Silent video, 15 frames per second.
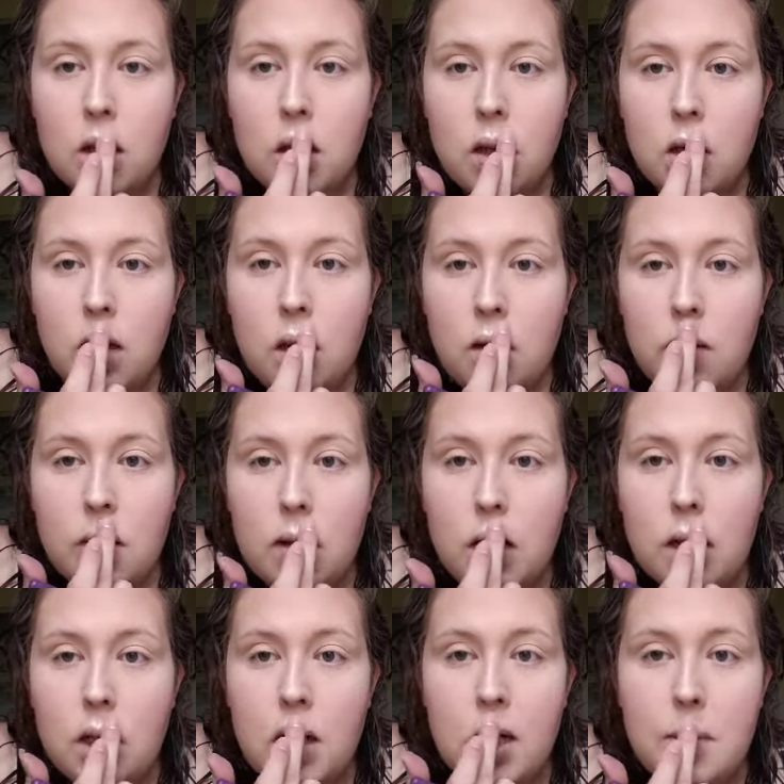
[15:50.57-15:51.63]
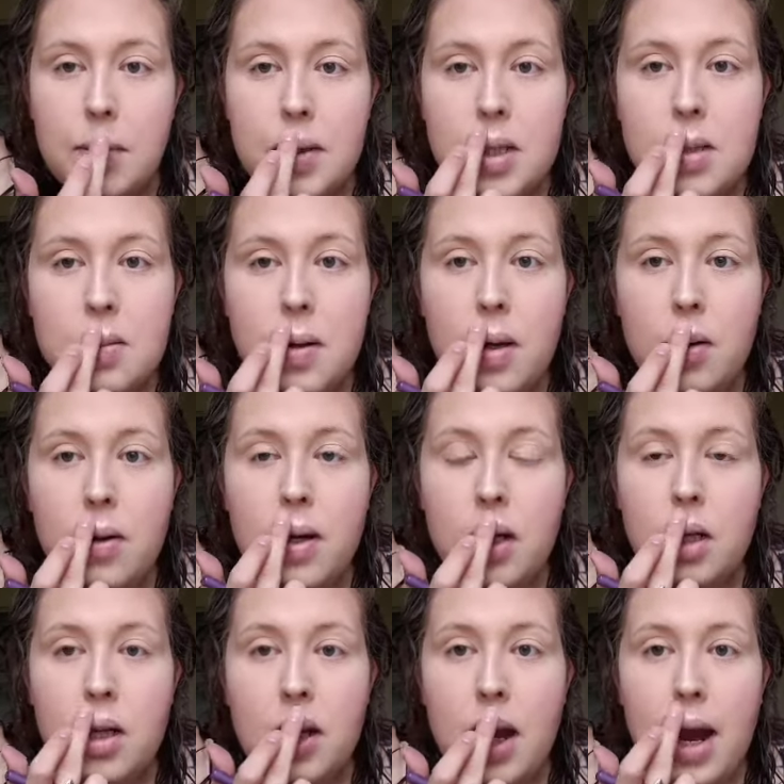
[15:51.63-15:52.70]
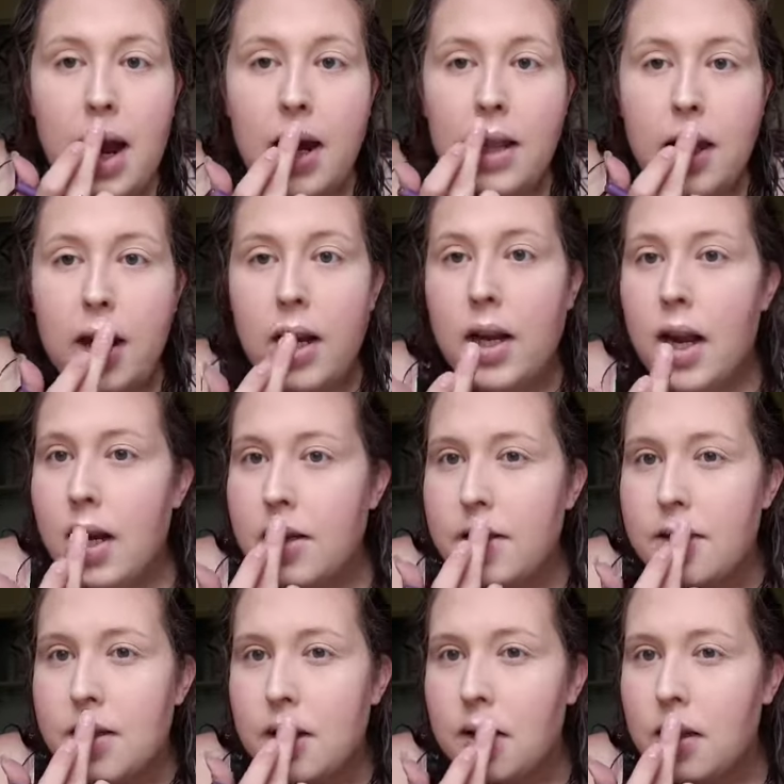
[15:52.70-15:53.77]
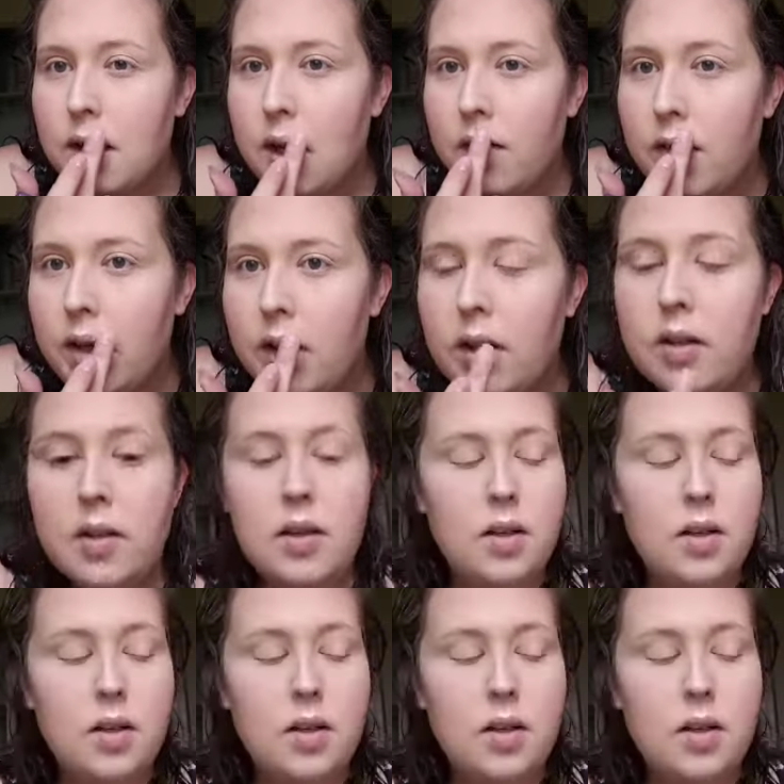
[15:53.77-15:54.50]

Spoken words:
Something about that Cupid's bow and a good highlight, I just love it.